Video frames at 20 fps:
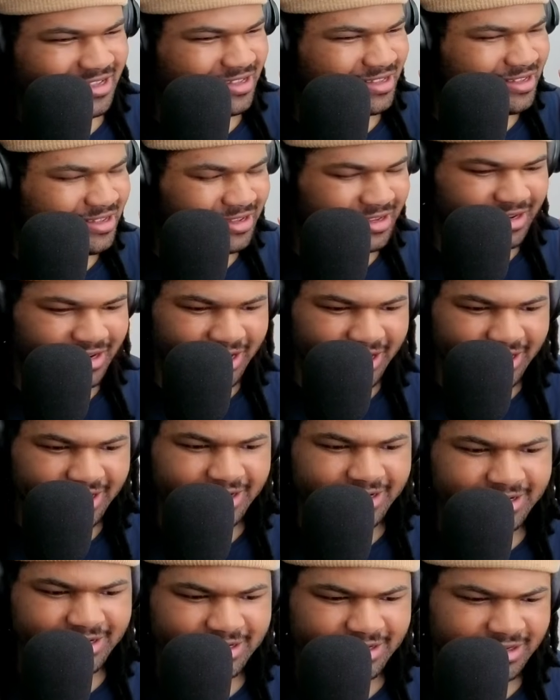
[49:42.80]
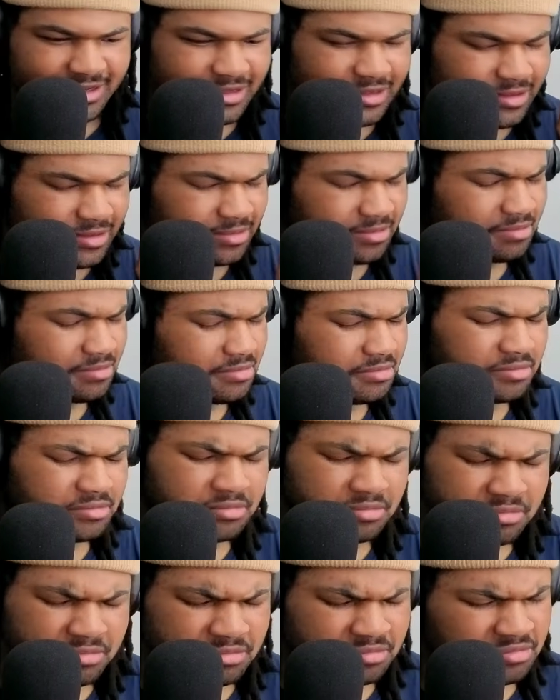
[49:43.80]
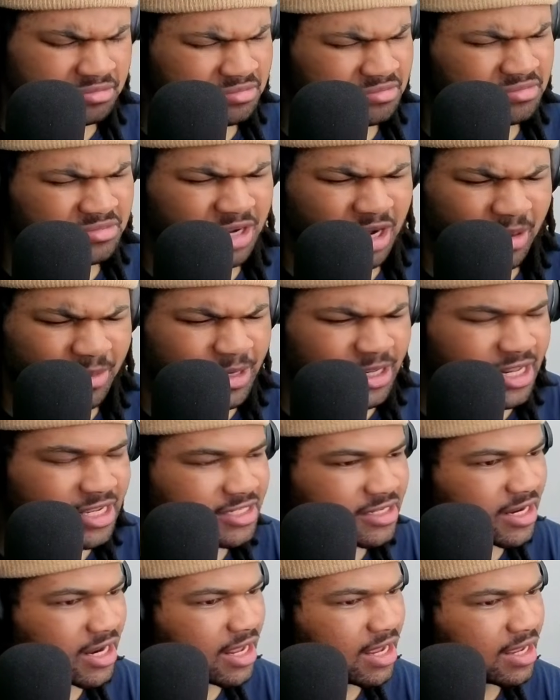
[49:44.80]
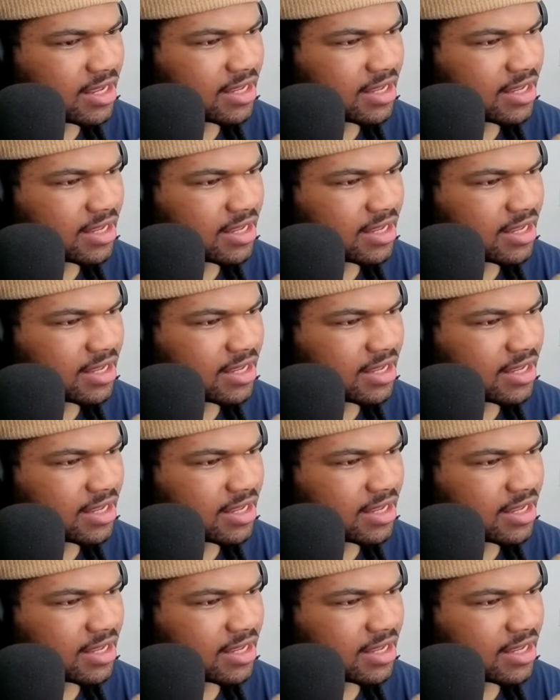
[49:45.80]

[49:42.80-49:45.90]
And higher. How many that's on it?